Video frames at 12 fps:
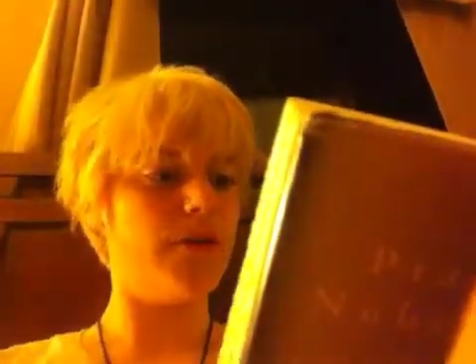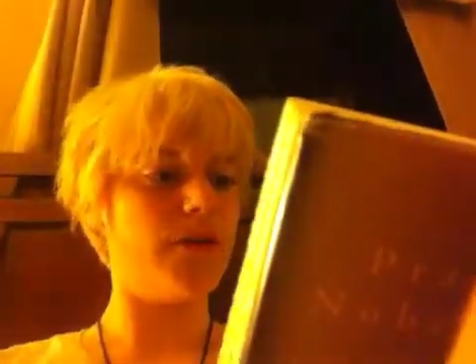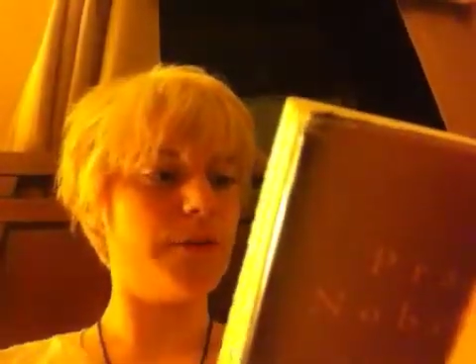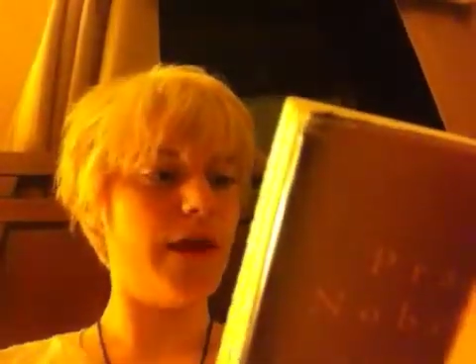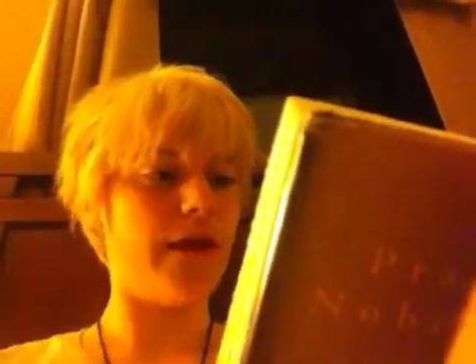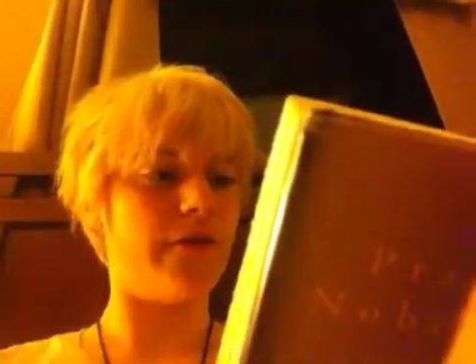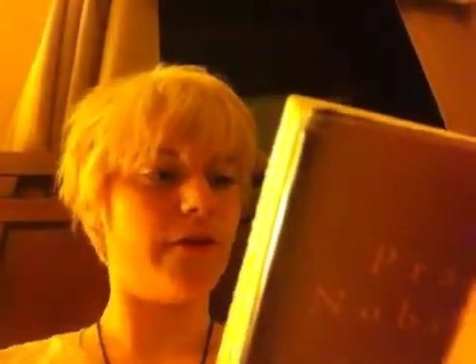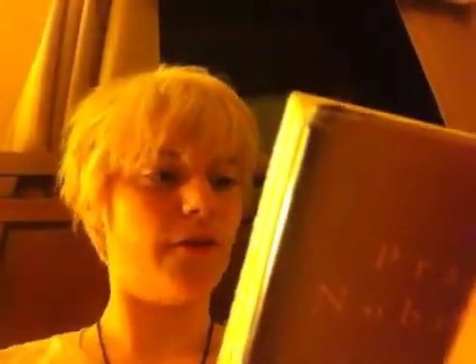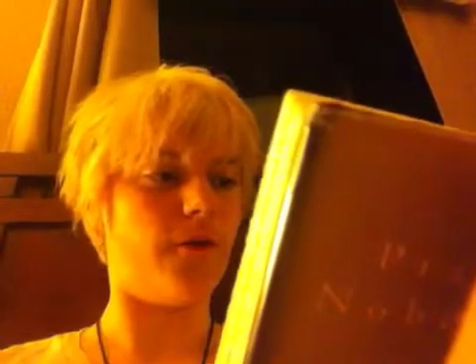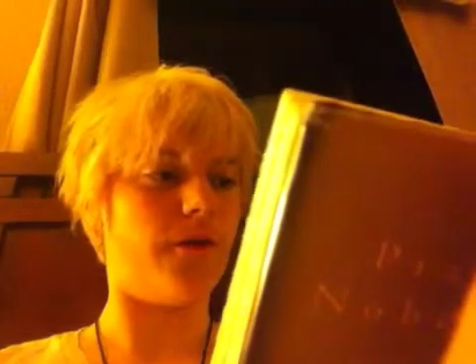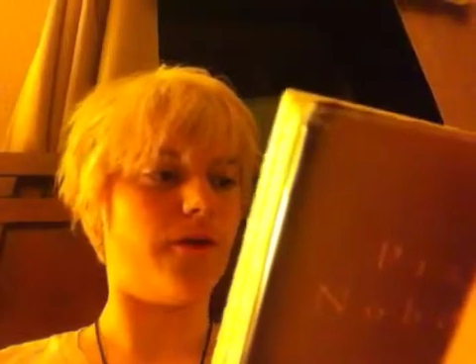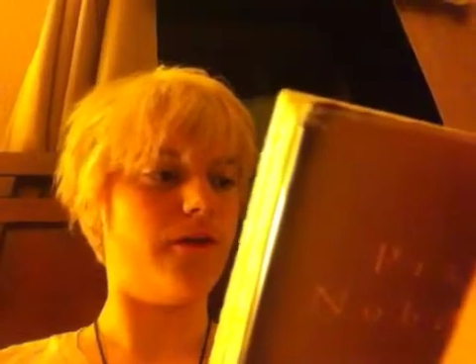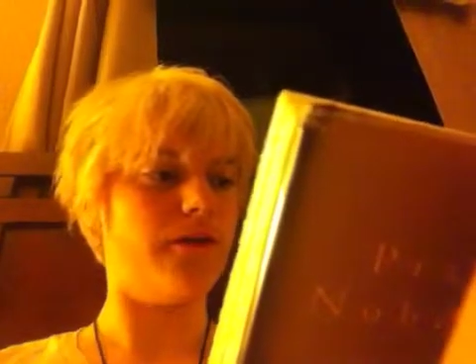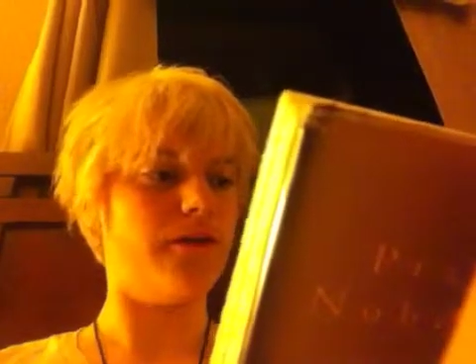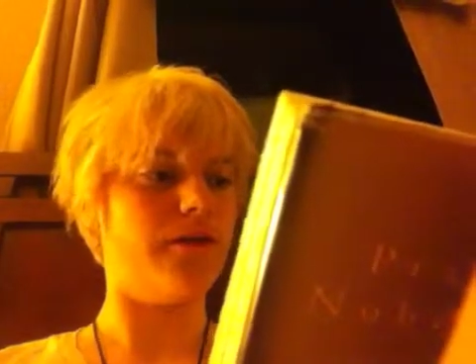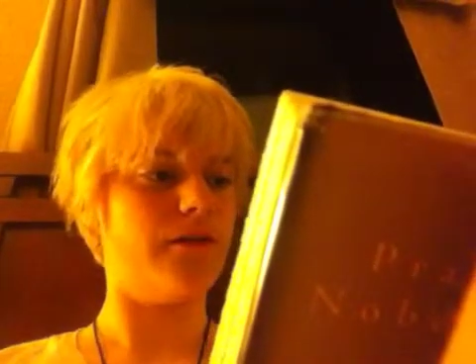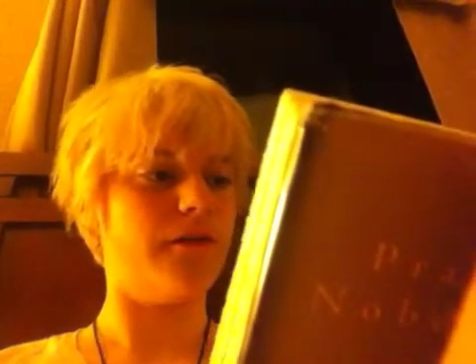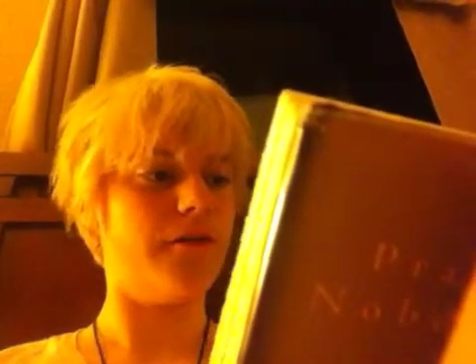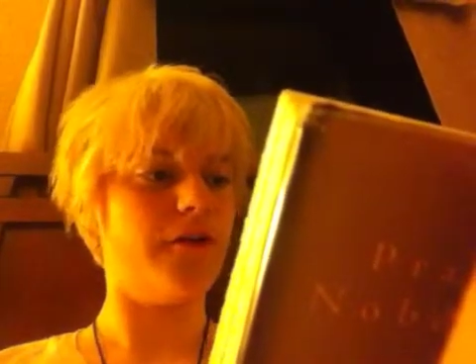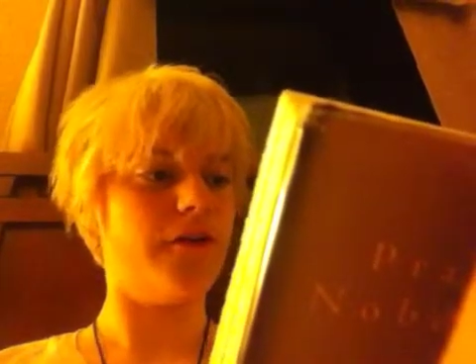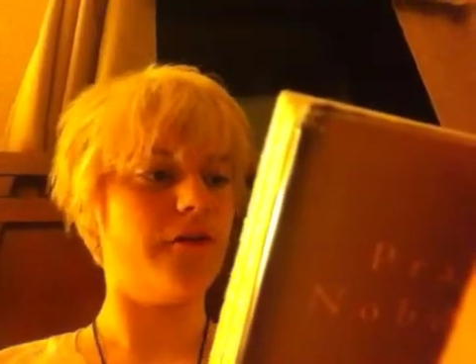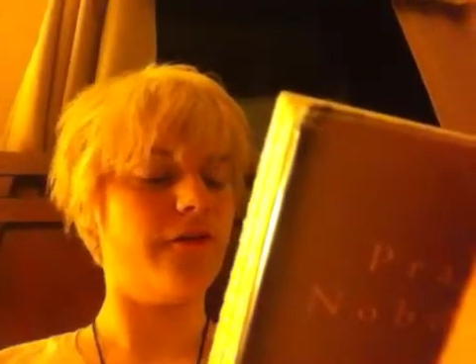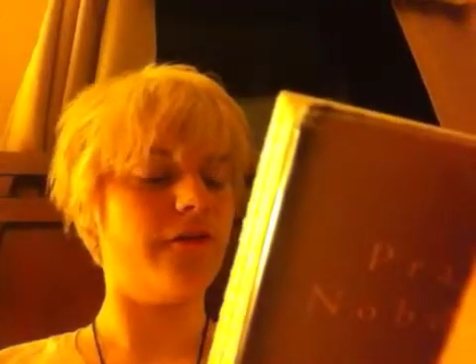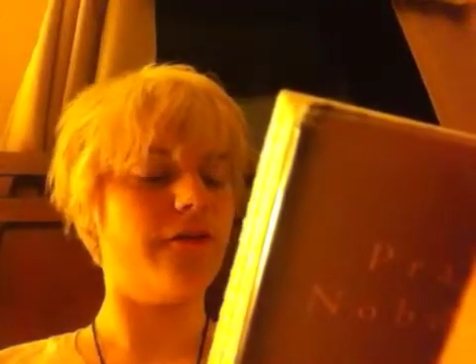with the megaphone?"
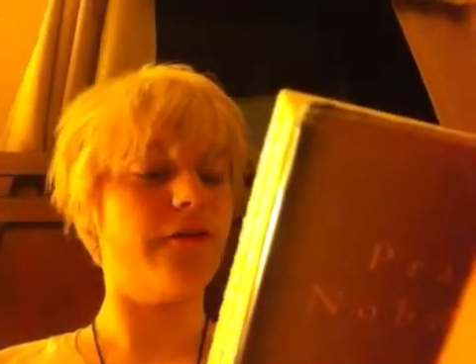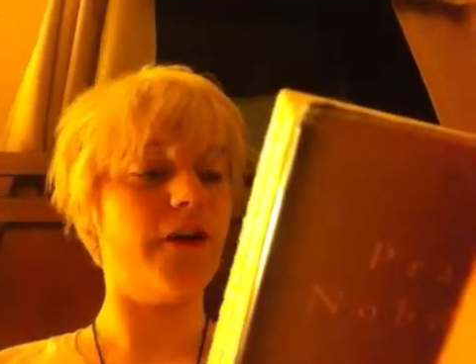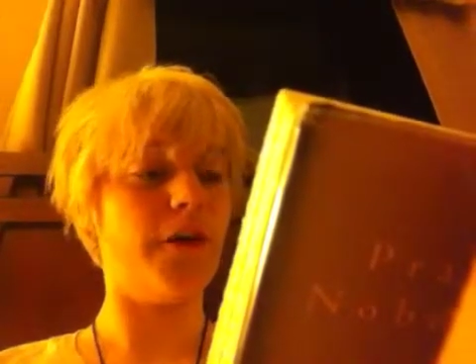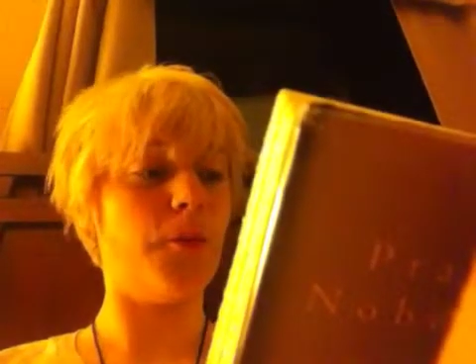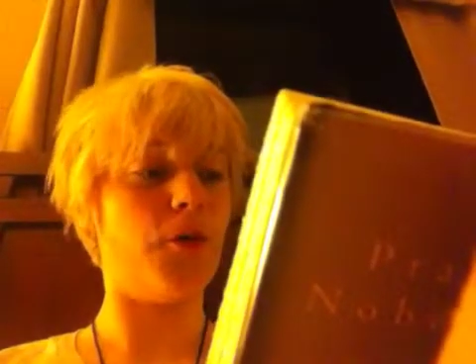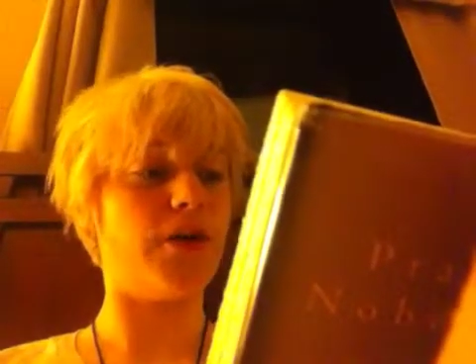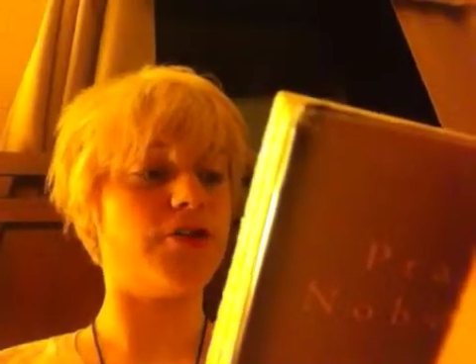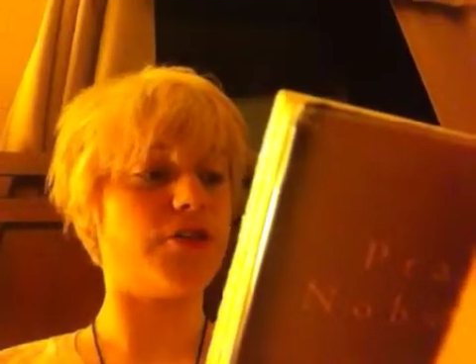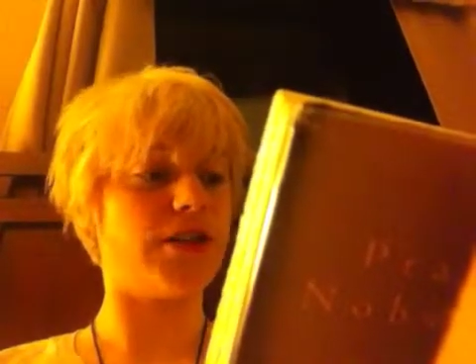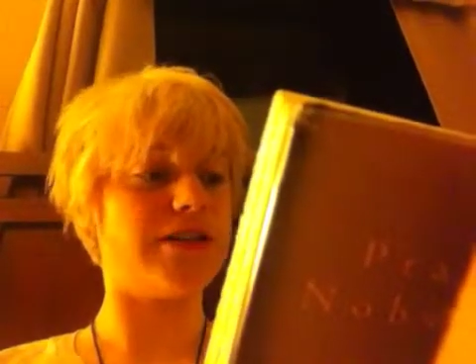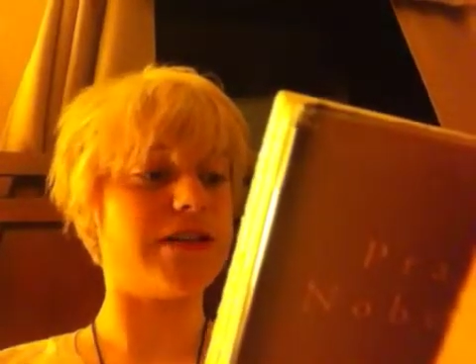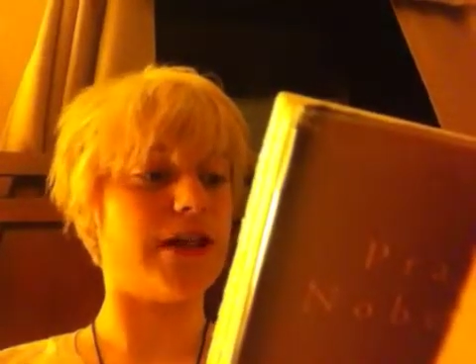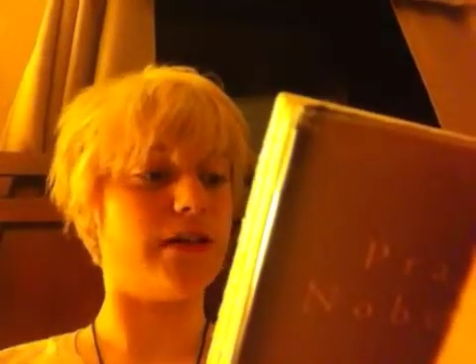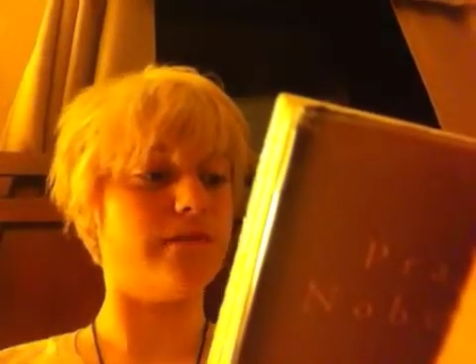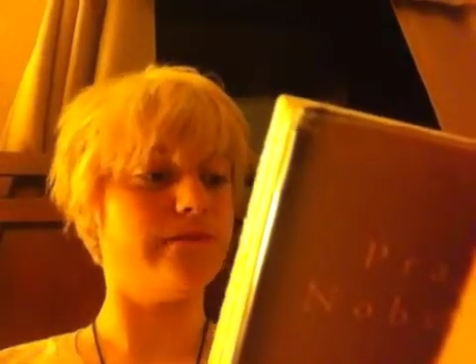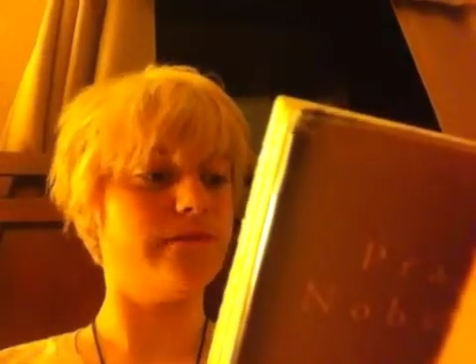The fair boy shook his head.